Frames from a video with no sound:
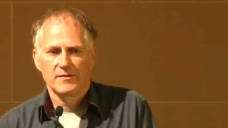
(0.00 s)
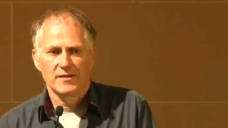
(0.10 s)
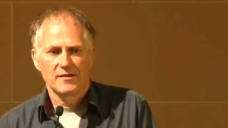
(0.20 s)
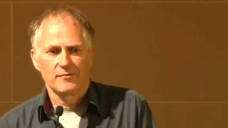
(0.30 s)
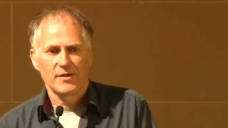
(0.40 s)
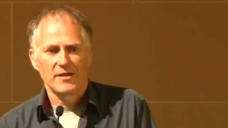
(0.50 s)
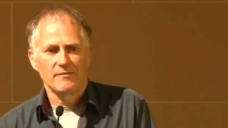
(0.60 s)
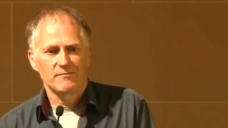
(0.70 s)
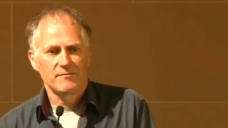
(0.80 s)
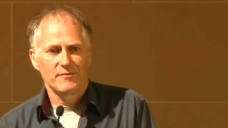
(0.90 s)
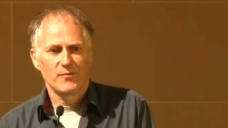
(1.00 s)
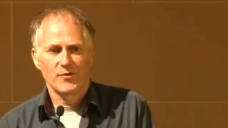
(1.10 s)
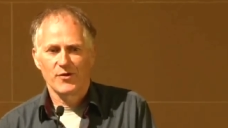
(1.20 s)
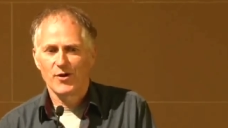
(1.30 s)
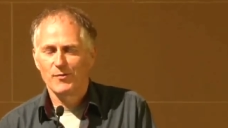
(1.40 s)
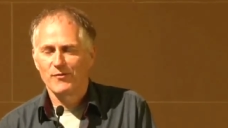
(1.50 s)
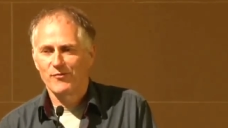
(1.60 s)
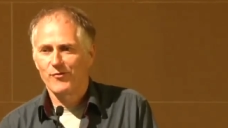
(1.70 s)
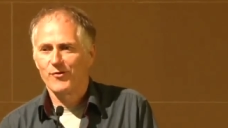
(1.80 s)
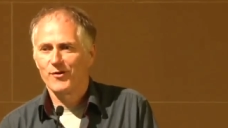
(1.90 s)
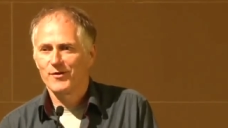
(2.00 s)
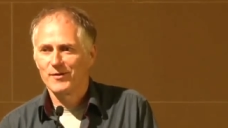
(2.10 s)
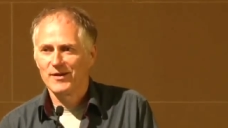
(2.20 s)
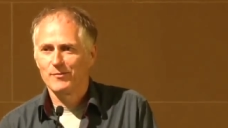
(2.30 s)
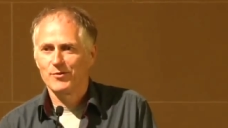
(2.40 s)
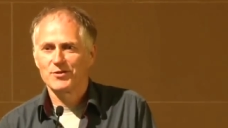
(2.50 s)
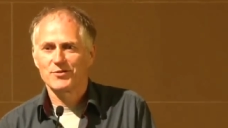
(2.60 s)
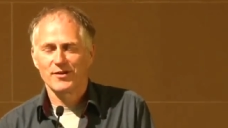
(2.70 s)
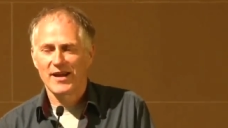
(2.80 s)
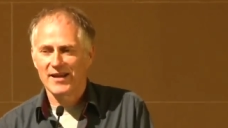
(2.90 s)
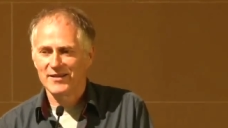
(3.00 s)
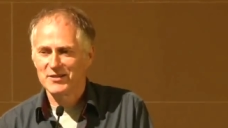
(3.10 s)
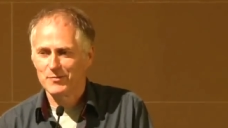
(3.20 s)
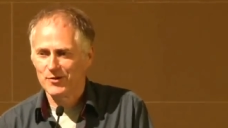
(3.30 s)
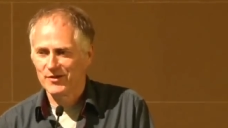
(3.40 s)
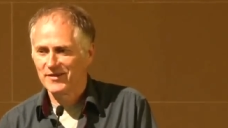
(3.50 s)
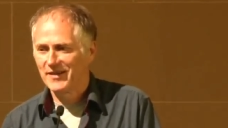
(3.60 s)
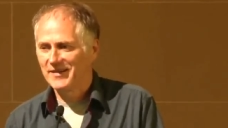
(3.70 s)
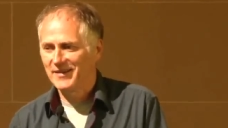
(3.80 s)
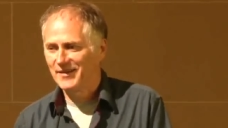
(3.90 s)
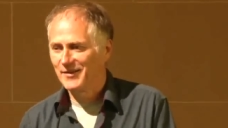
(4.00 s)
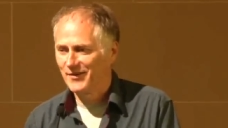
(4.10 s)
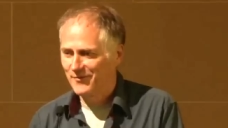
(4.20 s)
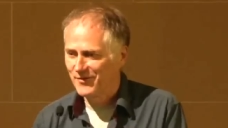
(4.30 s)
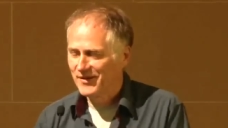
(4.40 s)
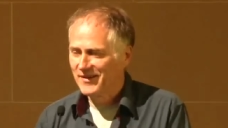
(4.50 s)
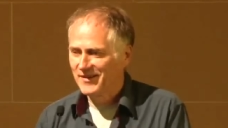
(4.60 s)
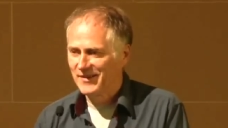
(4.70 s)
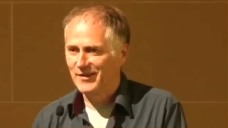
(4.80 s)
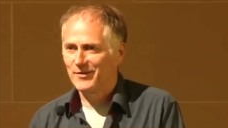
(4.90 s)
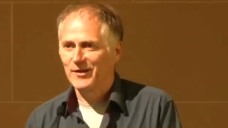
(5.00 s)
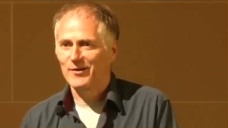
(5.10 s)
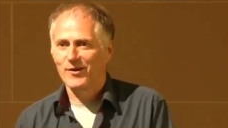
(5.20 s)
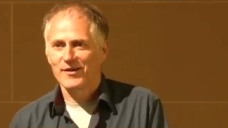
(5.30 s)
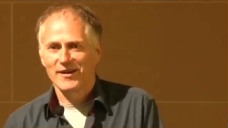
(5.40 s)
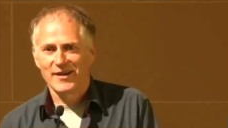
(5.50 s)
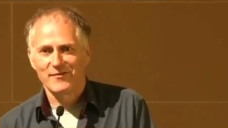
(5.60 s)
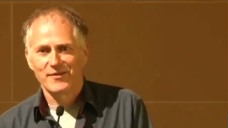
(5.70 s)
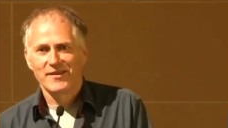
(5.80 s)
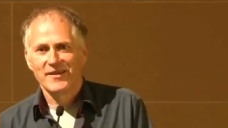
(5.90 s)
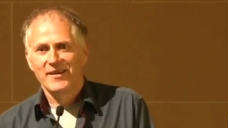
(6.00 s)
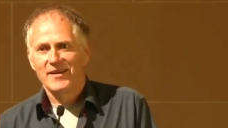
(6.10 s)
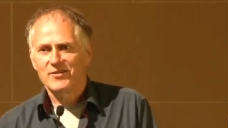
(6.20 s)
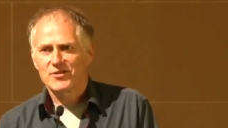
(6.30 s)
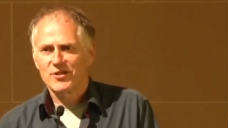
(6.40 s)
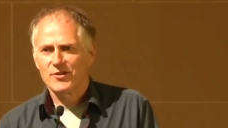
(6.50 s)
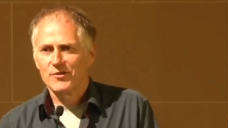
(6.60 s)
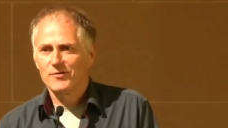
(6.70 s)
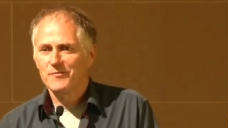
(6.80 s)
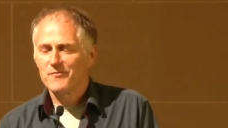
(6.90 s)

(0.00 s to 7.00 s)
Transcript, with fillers: Uh, we were there before uh, Brewster had his brilliant idea of the Internet Archive, and so